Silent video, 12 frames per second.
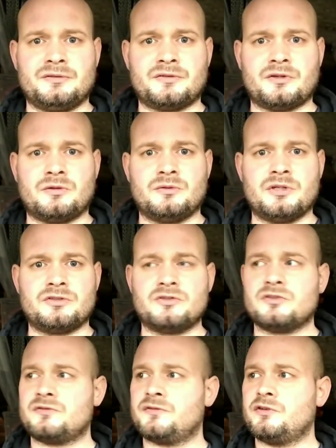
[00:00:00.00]
So it's
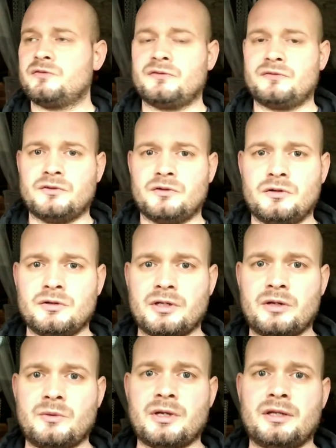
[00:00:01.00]
just food for thought
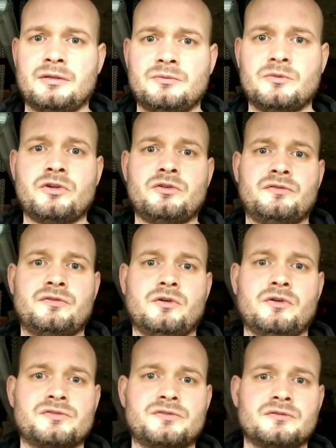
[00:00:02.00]
in a way. What are your
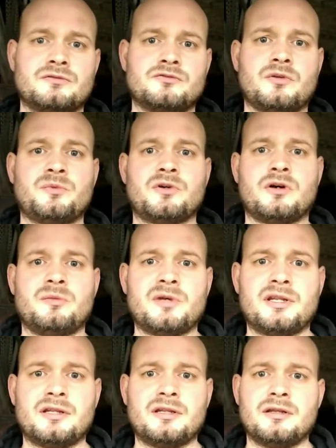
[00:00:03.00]
thoughts? Drop a
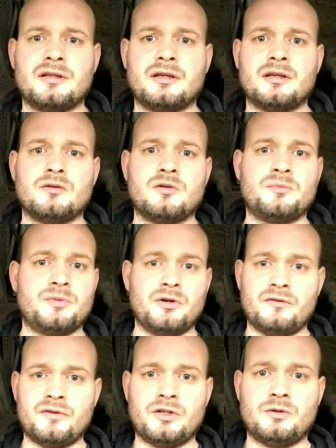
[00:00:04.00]
comment and or
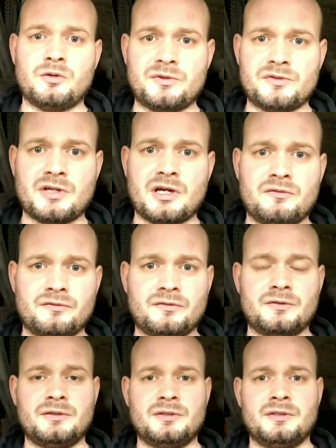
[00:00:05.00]
put a video up yourself,
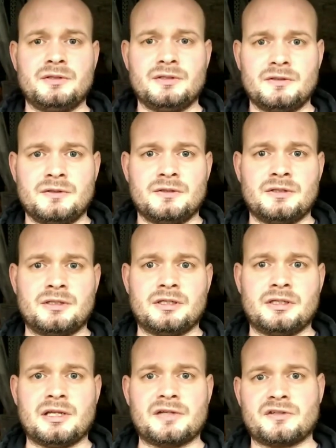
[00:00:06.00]
and
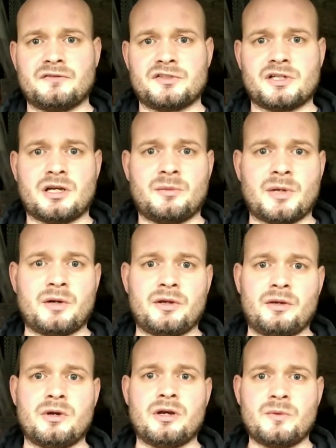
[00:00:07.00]
let's have a chat about
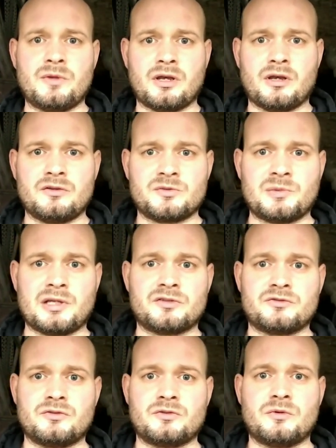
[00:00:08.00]
it. Where are we going as
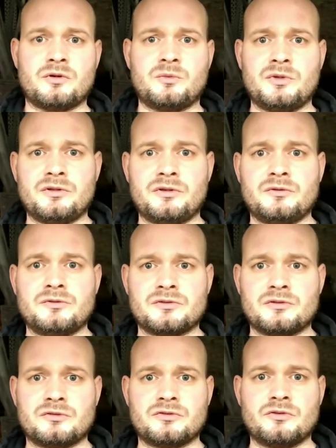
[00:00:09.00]
plasterers? What can we do
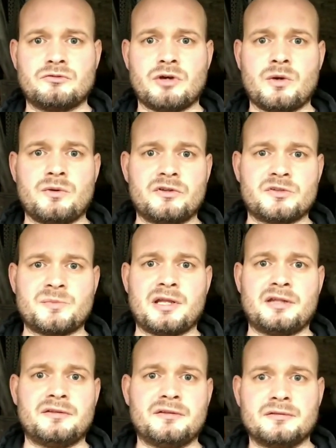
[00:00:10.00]
to grow and
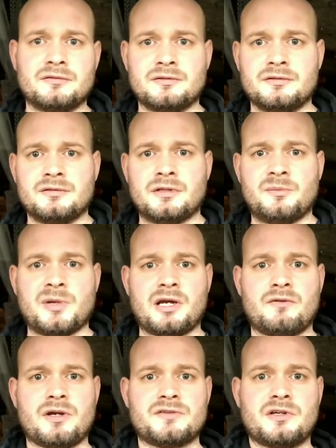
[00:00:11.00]
expand and
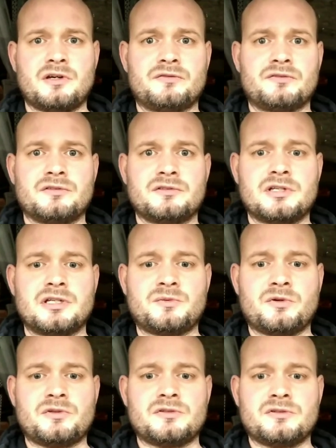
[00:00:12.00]
better ourselves? Cheers,
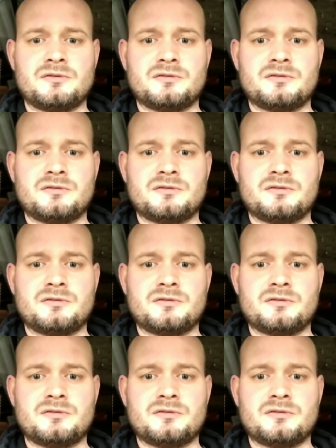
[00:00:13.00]
boys.